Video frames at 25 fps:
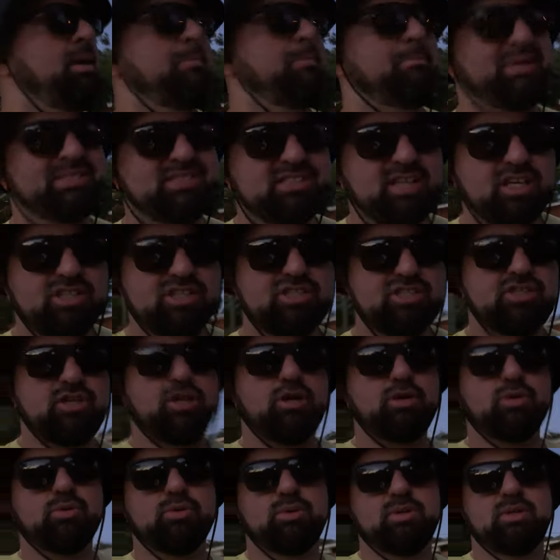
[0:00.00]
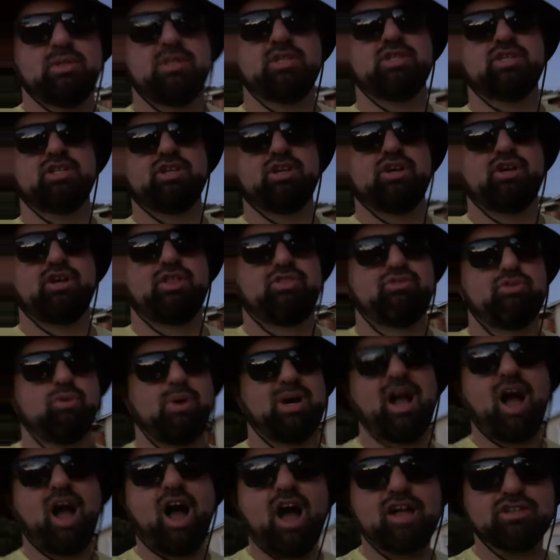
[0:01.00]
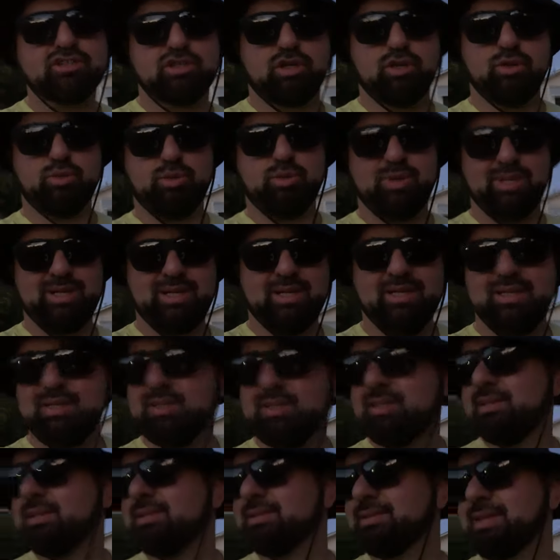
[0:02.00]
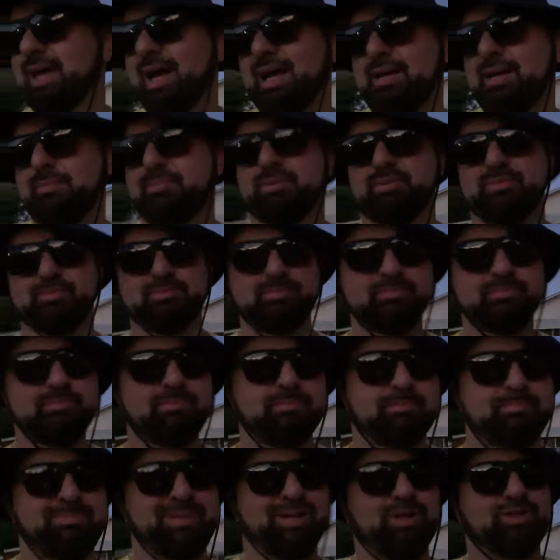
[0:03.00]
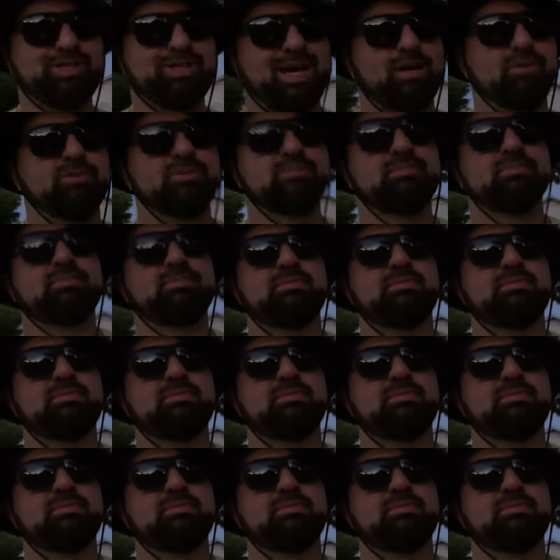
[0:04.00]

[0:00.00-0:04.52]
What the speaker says: but does so through a condo type build out,